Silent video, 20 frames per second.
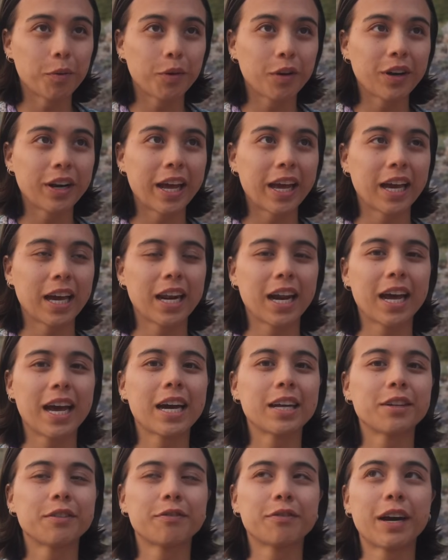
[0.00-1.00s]
warning and I
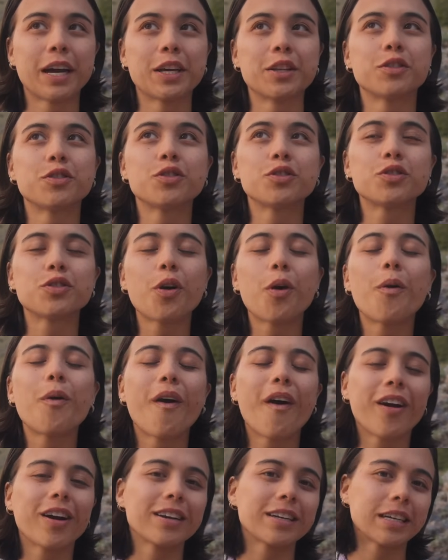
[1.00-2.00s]
had to fight so
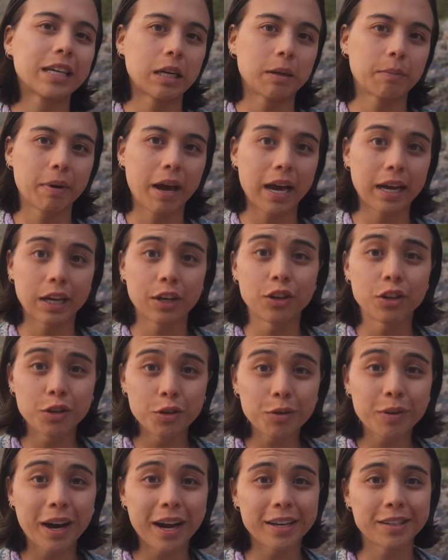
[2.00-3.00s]
hard to get it back, and
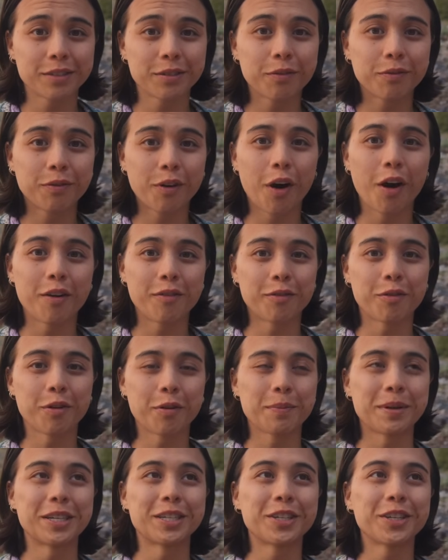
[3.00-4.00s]
you guys fought
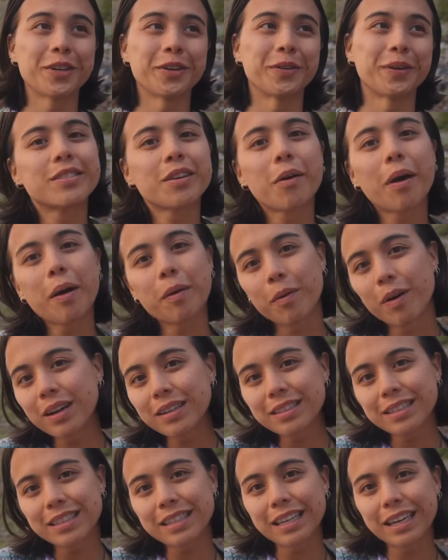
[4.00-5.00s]
for me too. So I
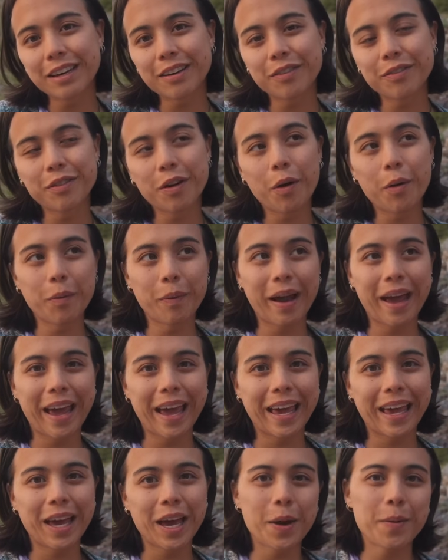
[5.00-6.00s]
want to give
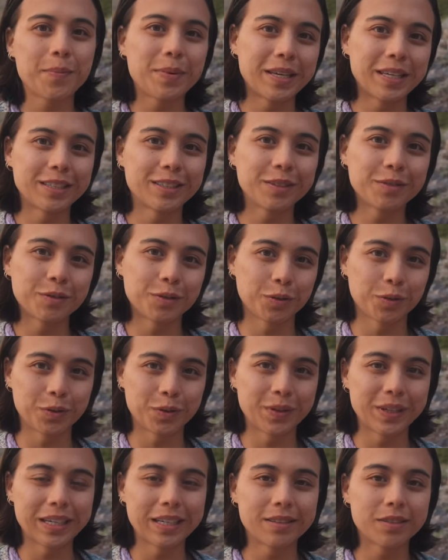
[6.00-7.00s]
away a piece of
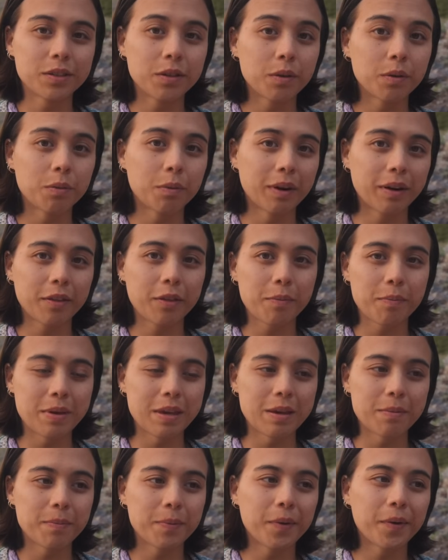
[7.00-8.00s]
jewelry to one of the
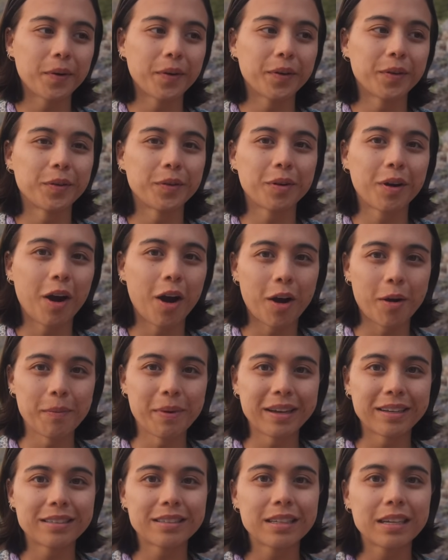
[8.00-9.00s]
people who
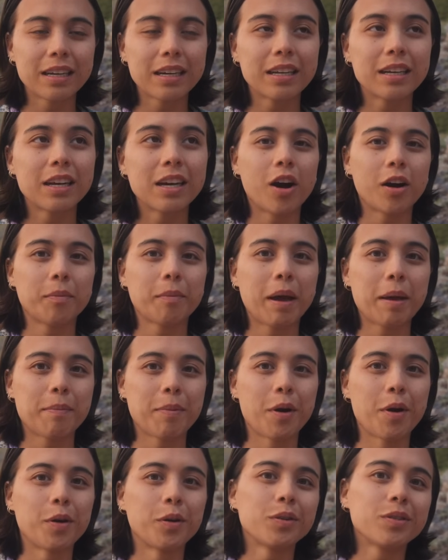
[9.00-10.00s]
commented on my
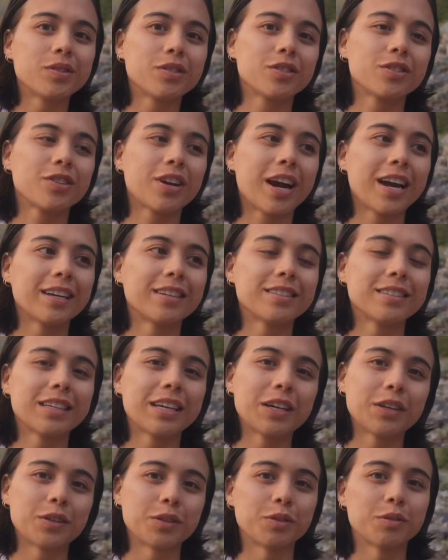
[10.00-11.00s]
post trying to
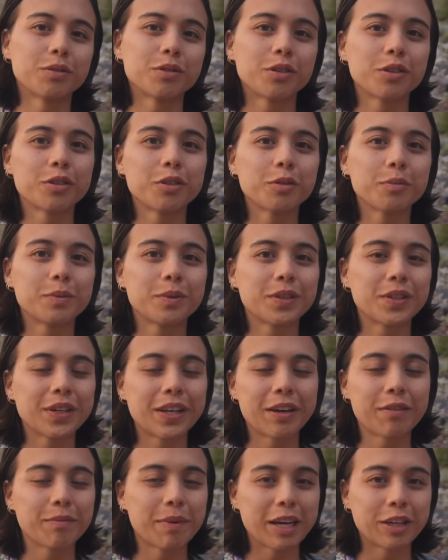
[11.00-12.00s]
get YouTube to
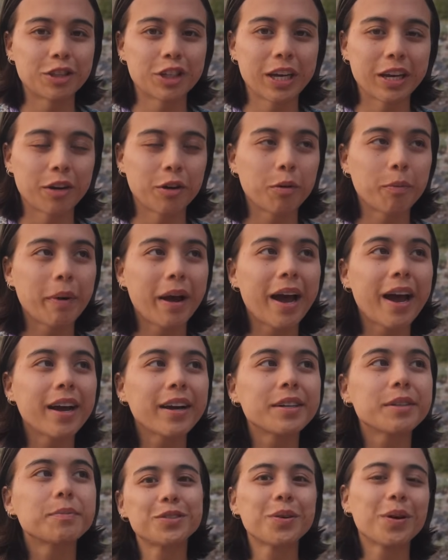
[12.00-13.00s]
give my channel
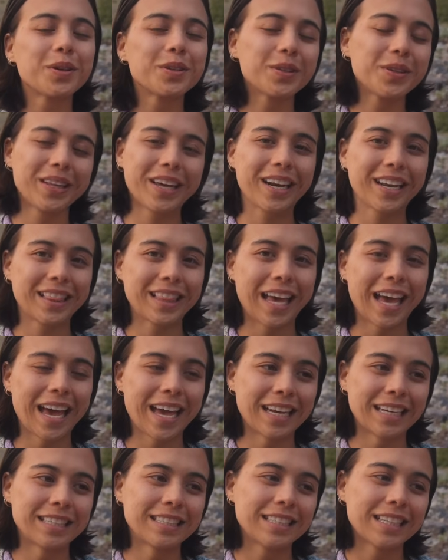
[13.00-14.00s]
back. So I'll do that at the
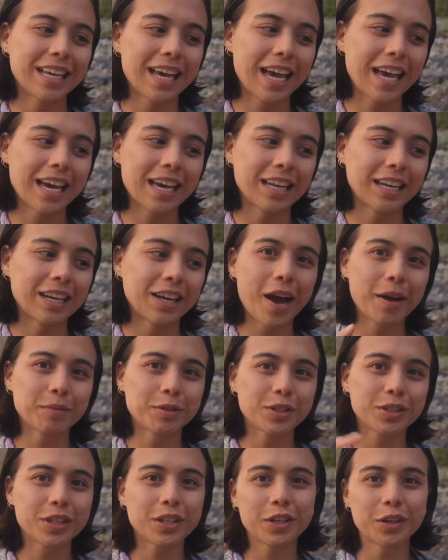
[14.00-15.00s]
end, and I'm
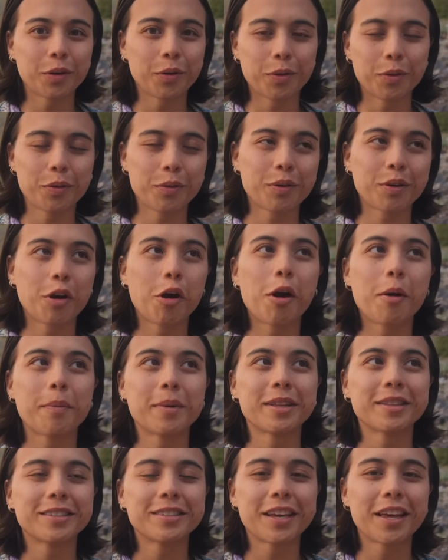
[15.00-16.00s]
just gonna go through the
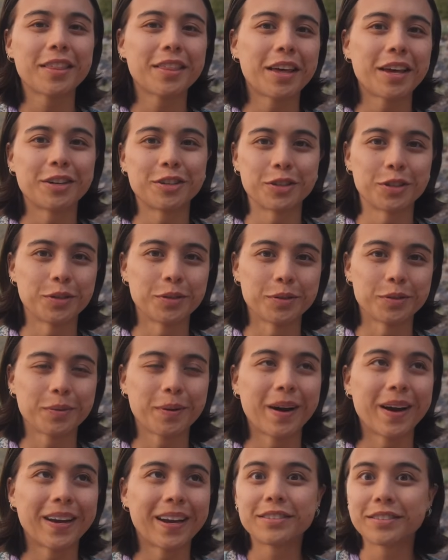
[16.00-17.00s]
comments and then choose
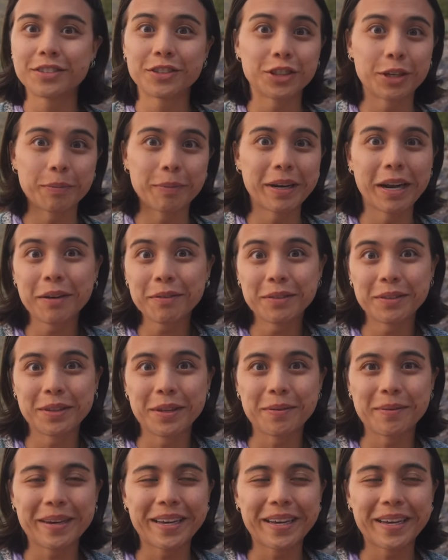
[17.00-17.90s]
one, ship it out to them,